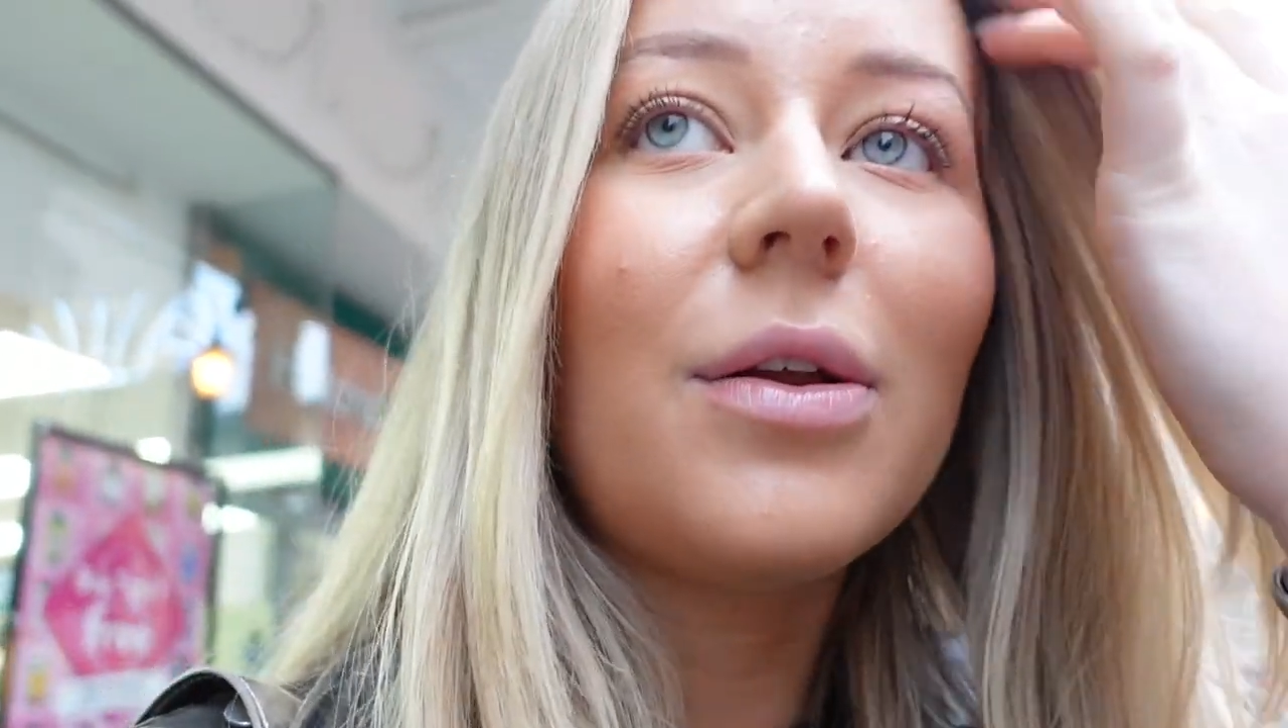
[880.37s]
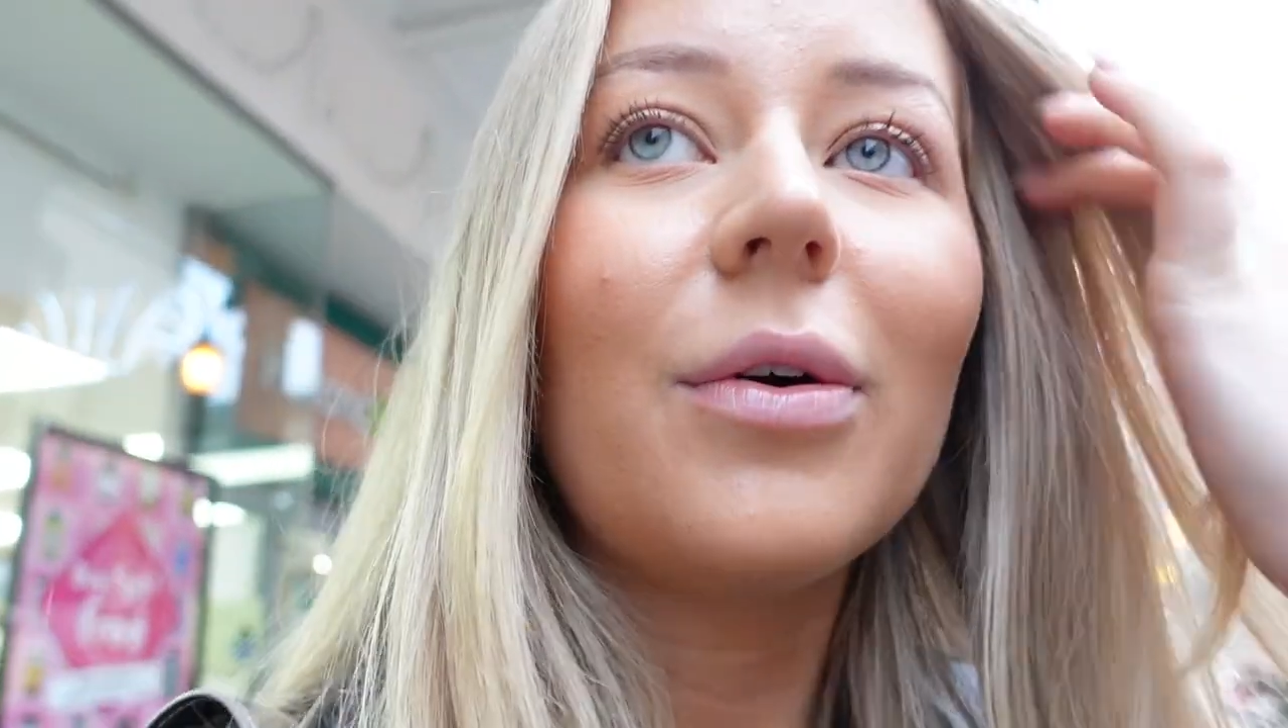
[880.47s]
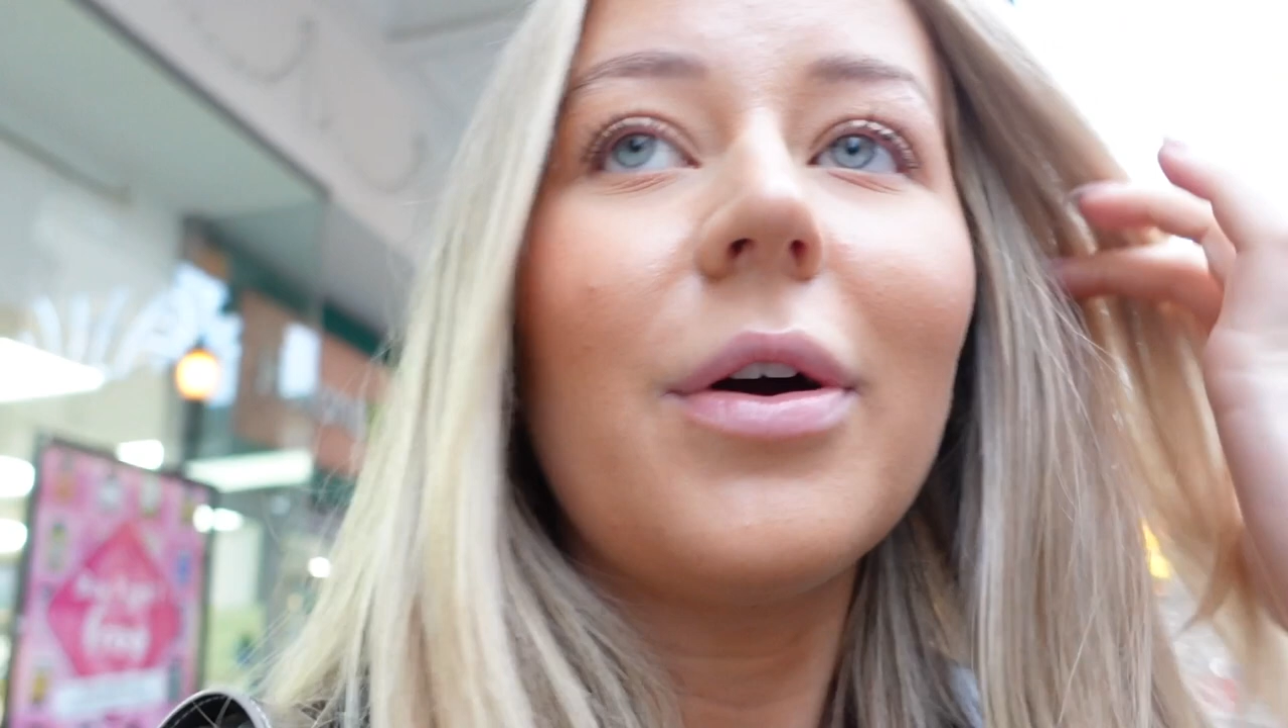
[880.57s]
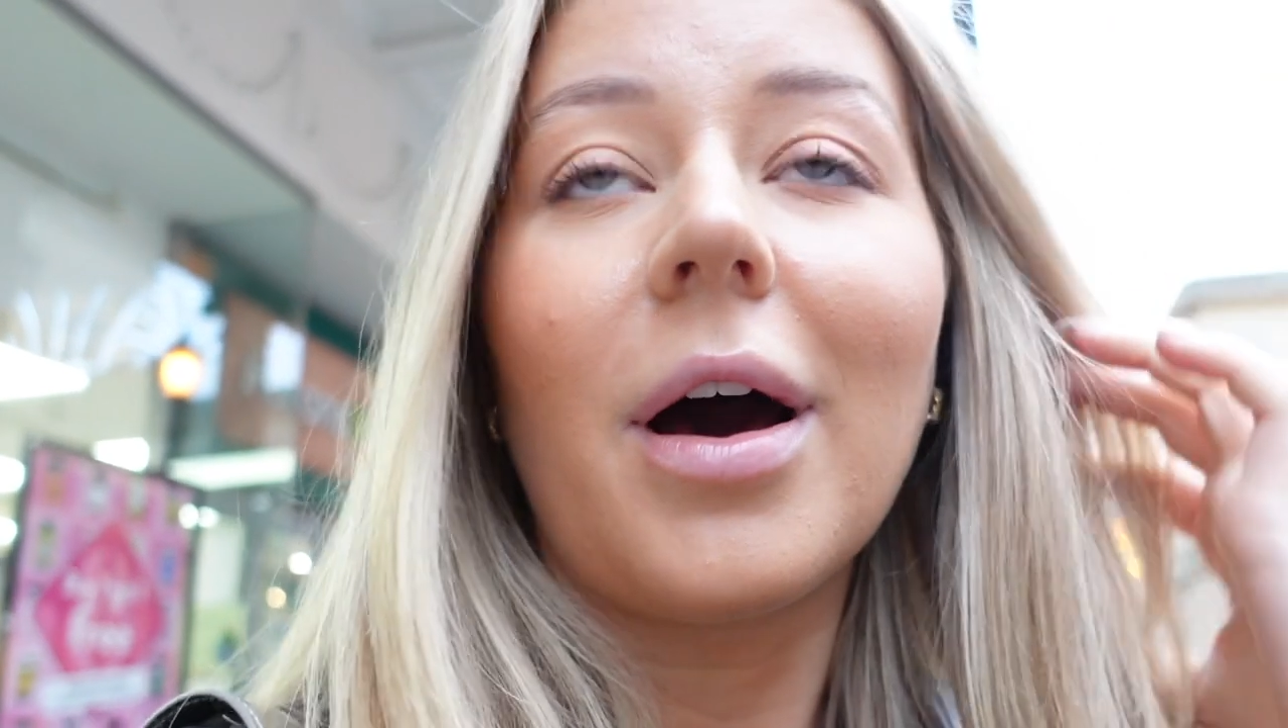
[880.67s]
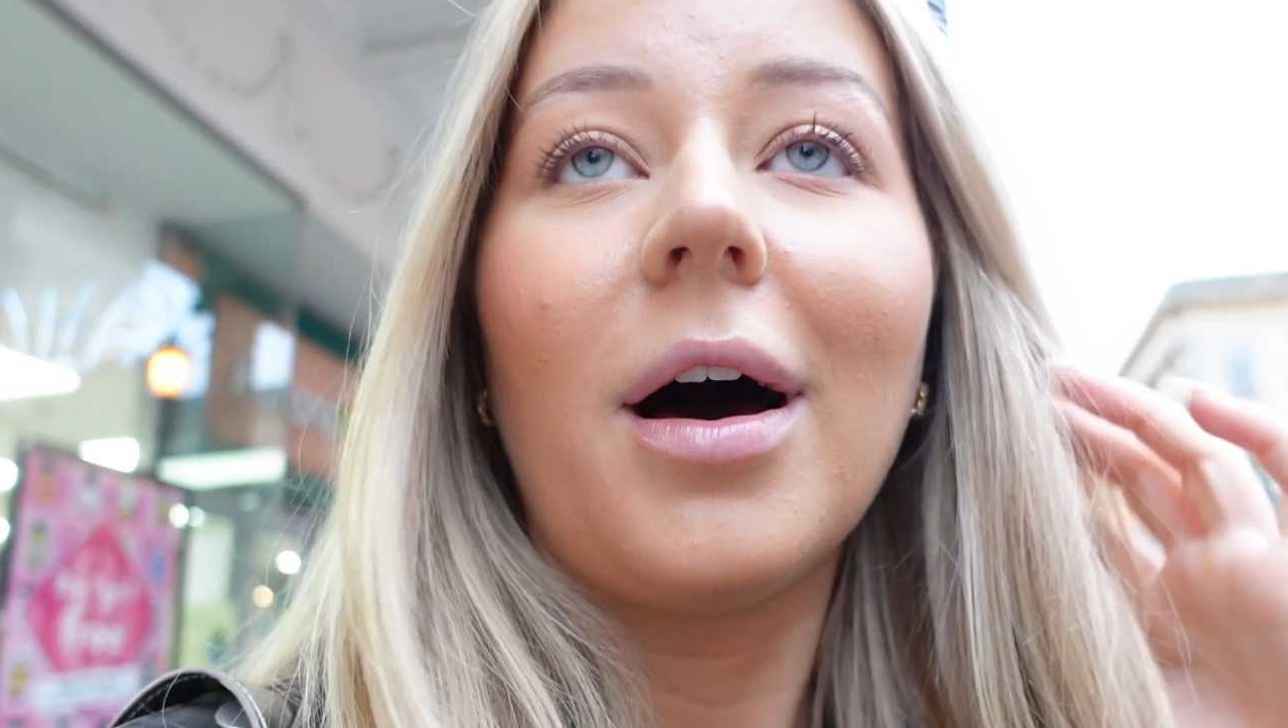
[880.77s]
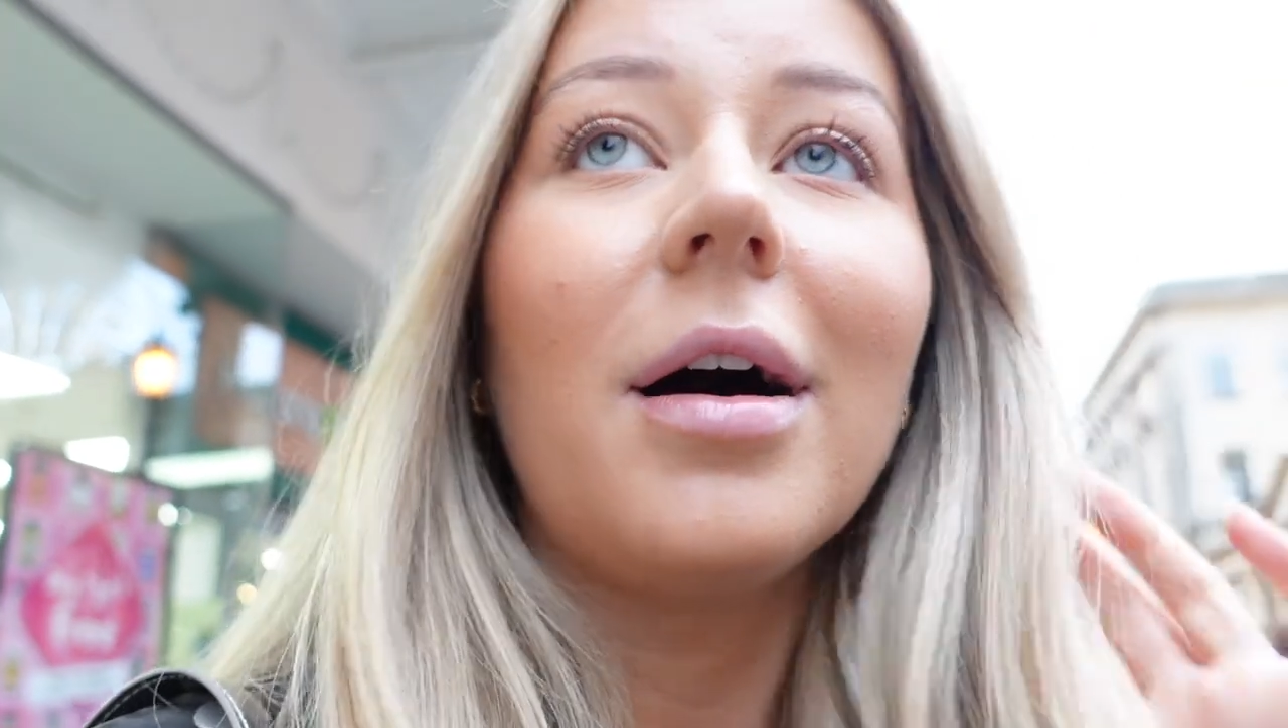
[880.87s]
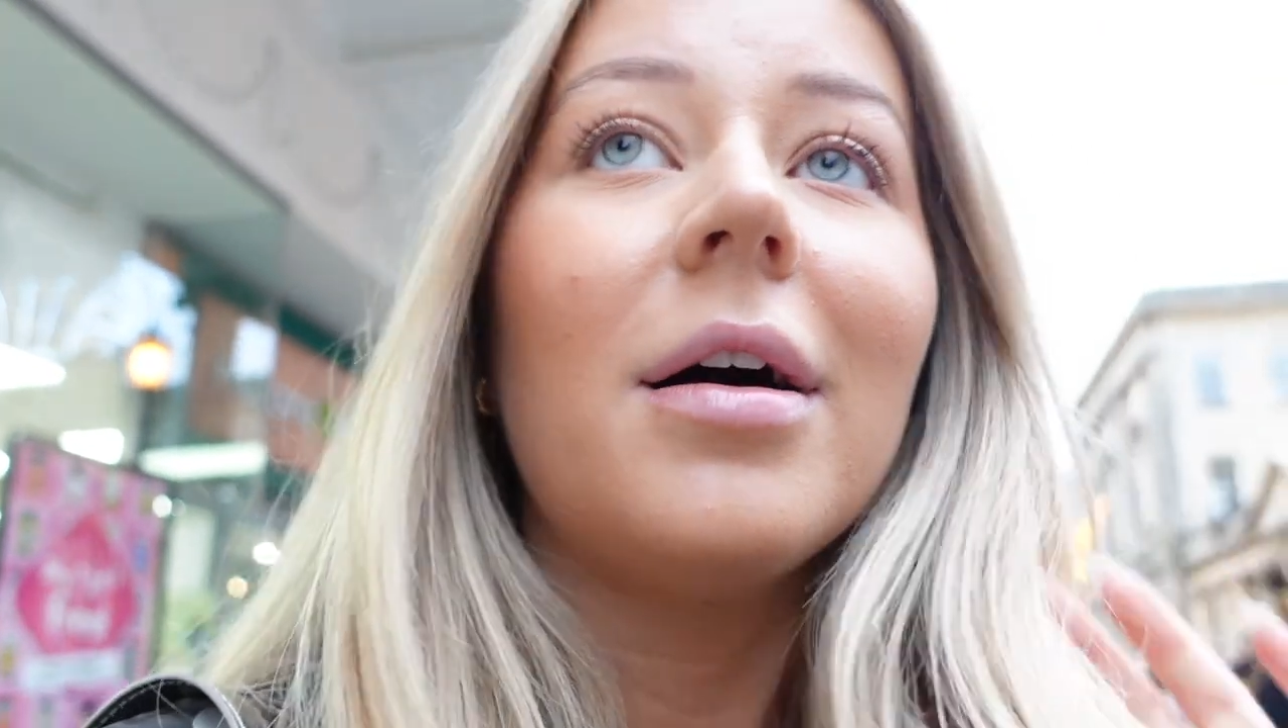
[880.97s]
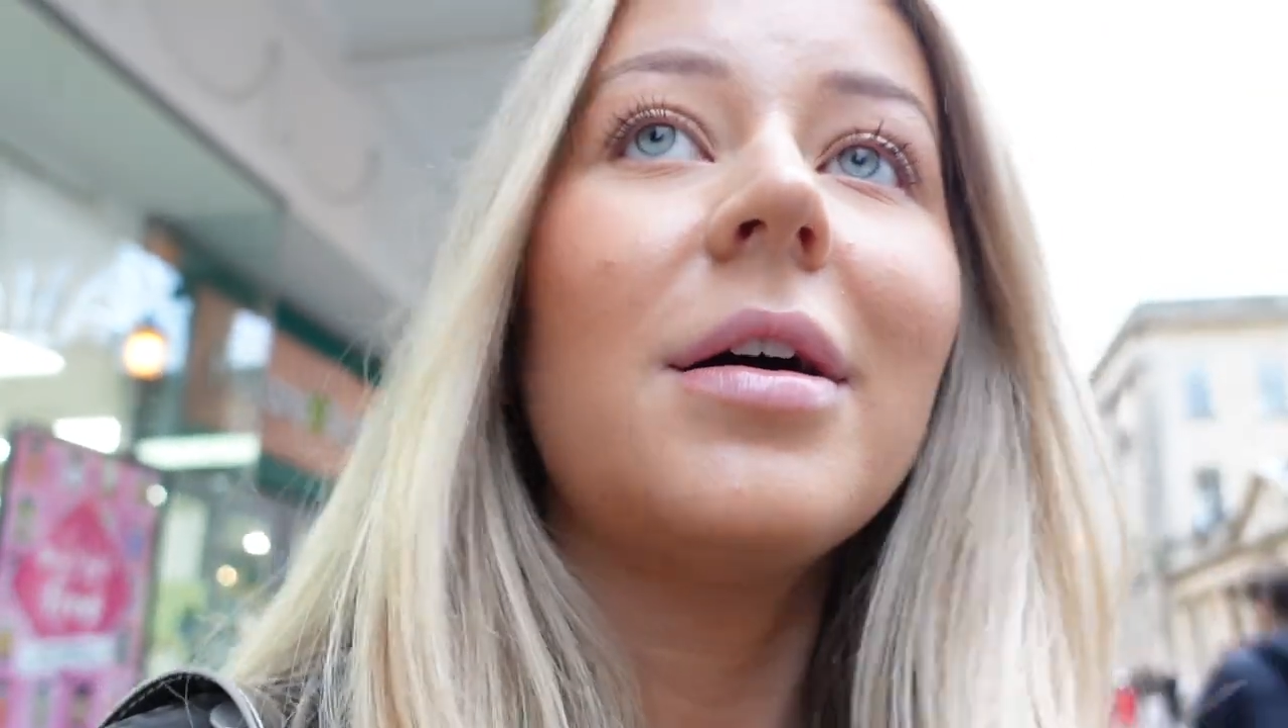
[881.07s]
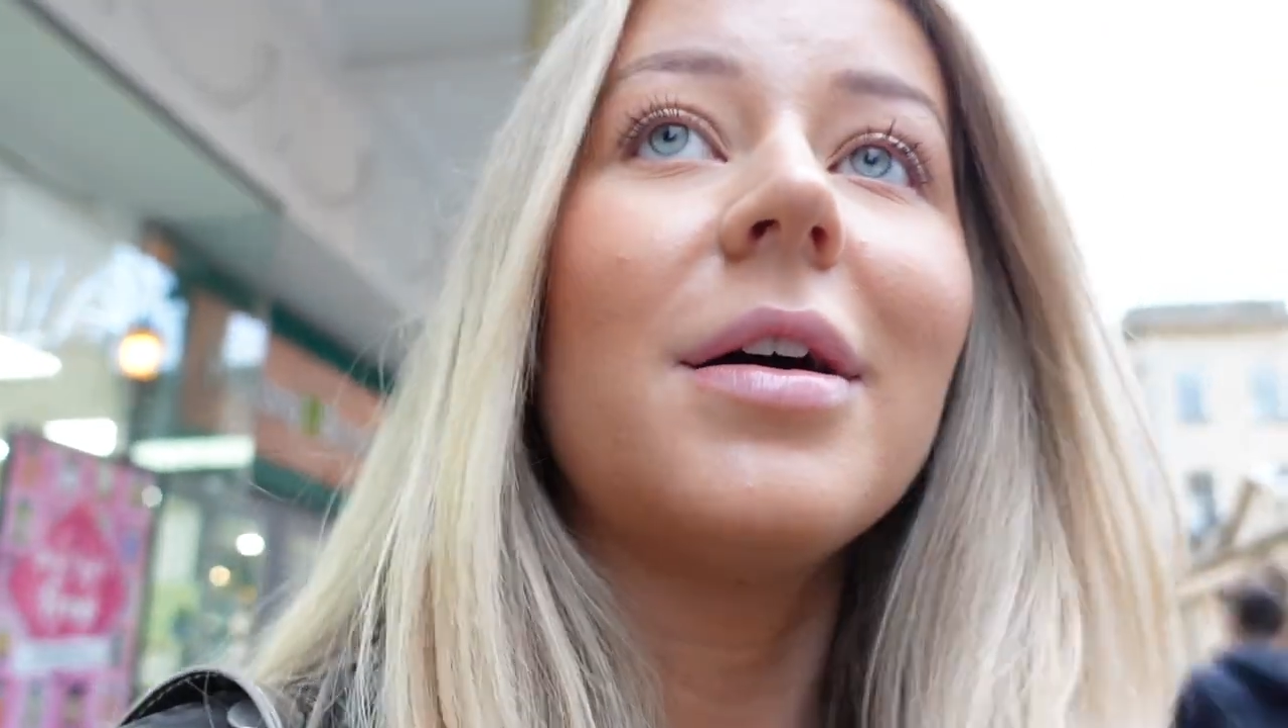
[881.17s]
longer